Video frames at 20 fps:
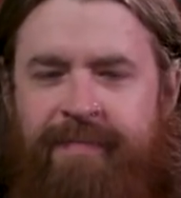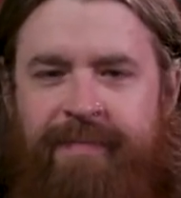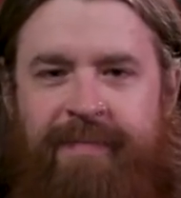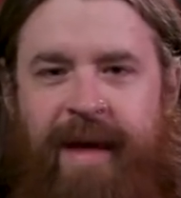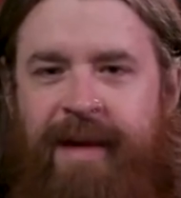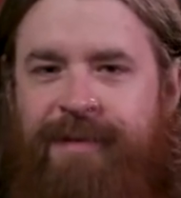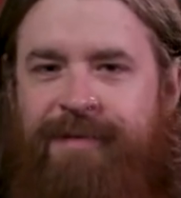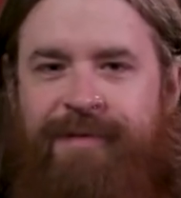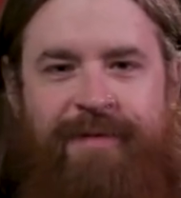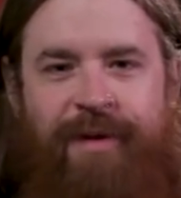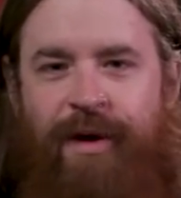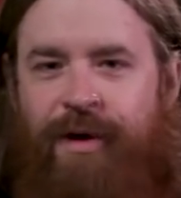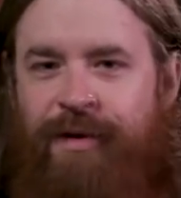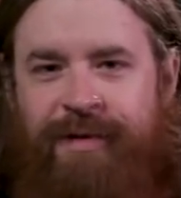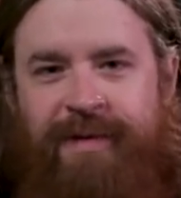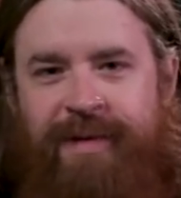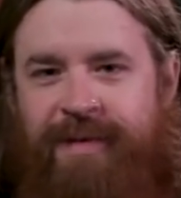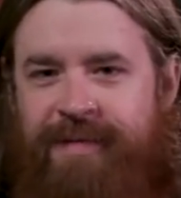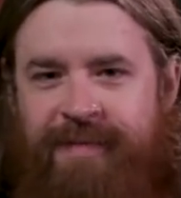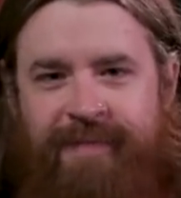that
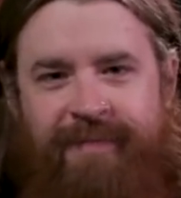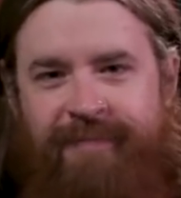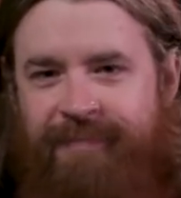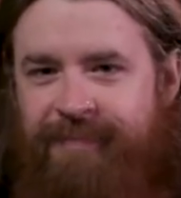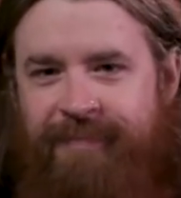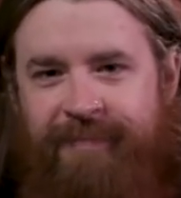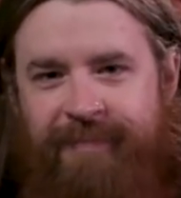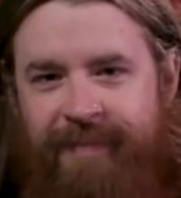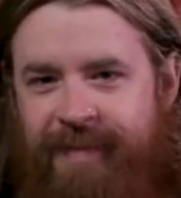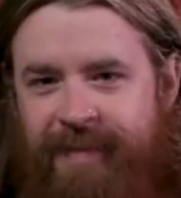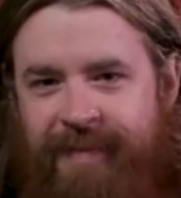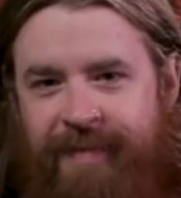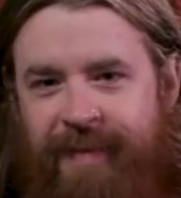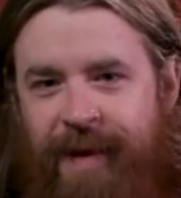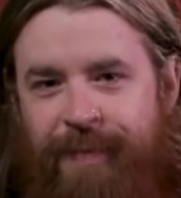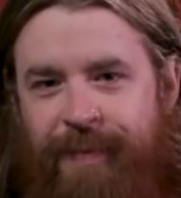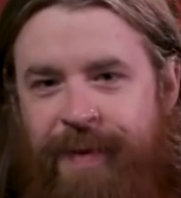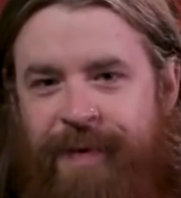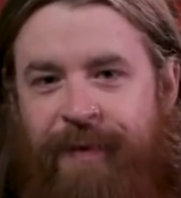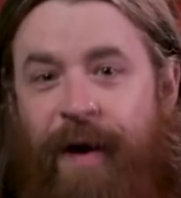song just
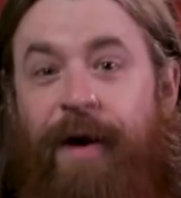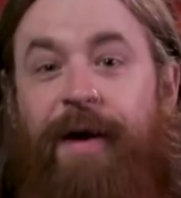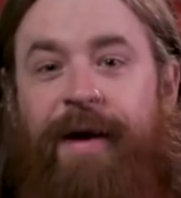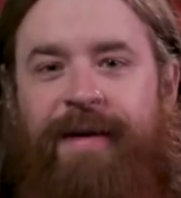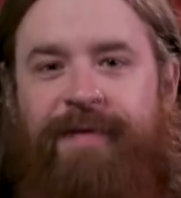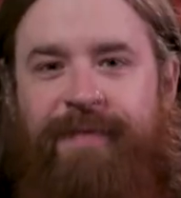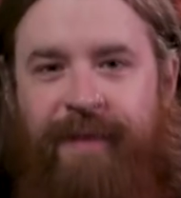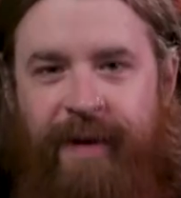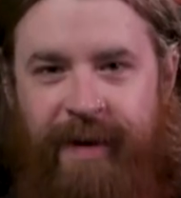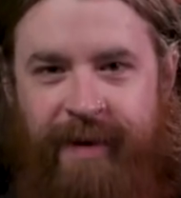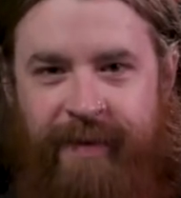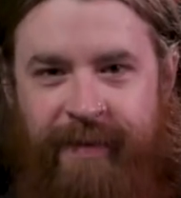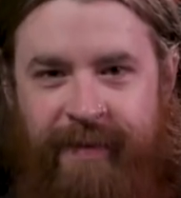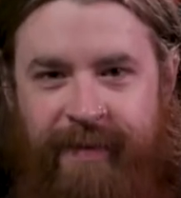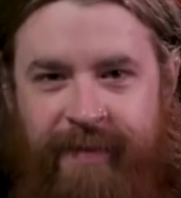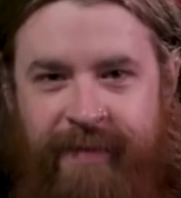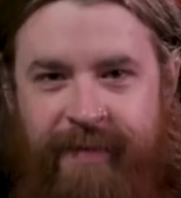had me very excited.